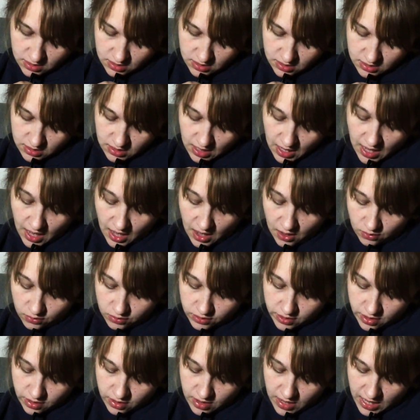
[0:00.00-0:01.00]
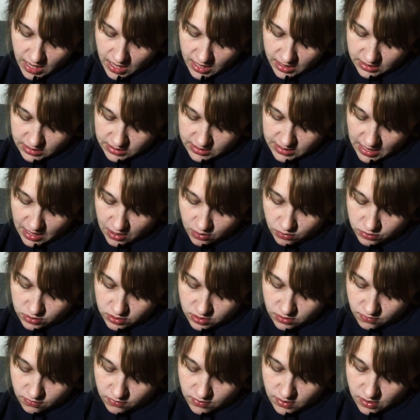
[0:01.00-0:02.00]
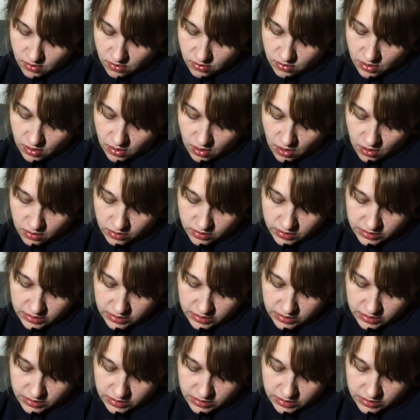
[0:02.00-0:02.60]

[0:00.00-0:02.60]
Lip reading: They held their hands out to feel the long